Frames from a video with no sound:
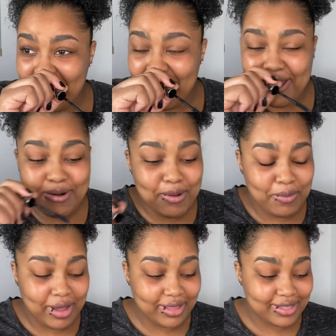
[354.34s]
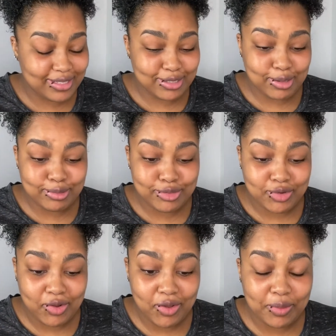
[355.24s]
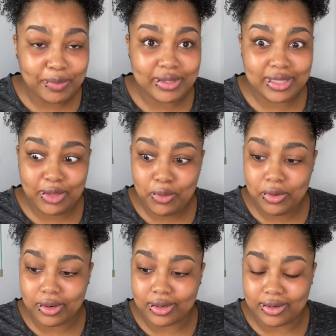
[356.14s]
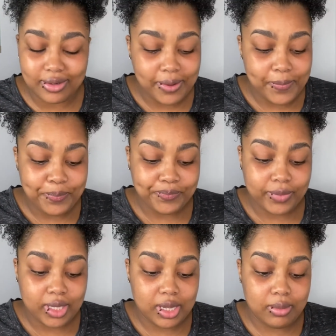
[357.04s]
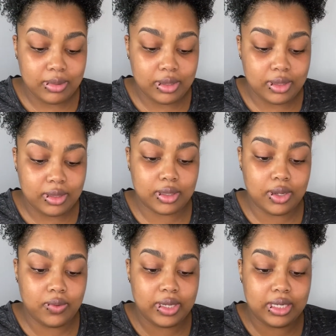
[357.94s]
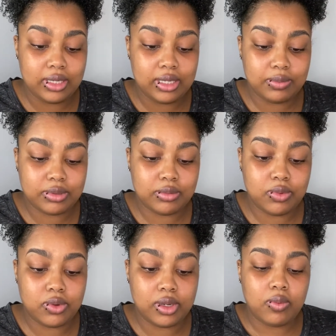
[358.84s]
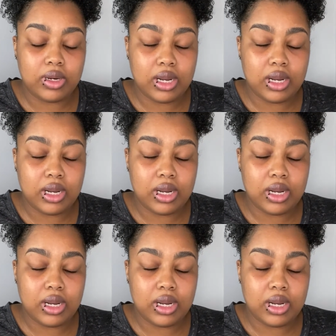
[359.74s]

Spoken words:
don't know why this is so strong, but Lord. I'm gonna go in and dip some more. What I